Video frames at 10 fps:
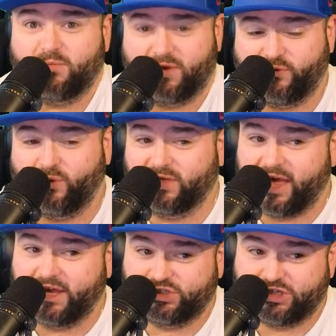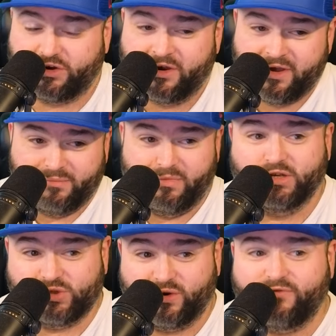Before last year,
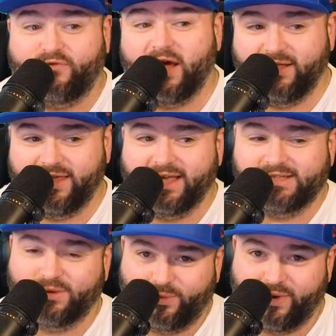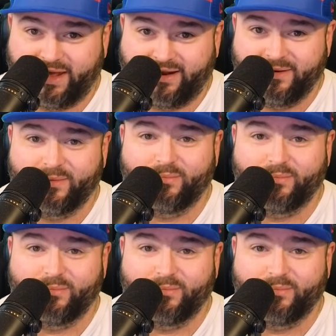Minnesota finally gets the win.